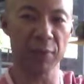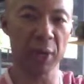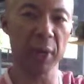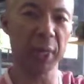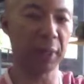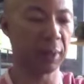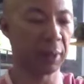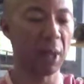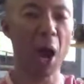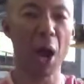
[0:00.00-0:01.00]
very
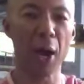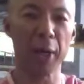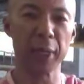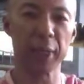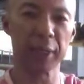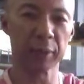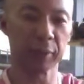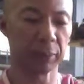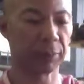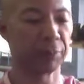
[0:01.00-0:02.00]
long,
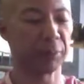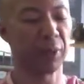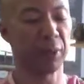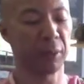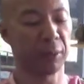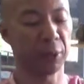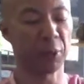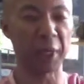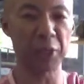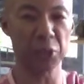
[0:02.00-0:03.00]

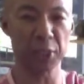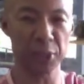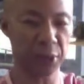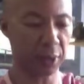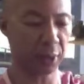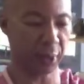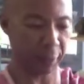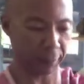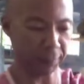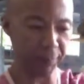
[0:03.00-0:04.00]
gracious,
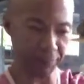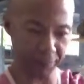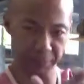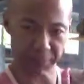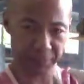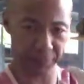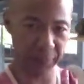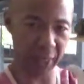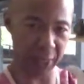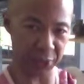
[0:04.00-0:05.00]

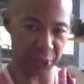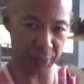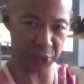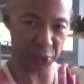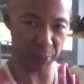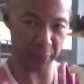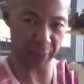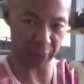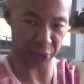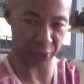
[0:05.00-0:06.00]
and it seems to be
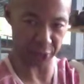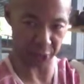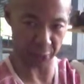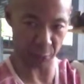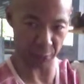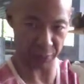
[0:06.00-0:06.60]
consistent with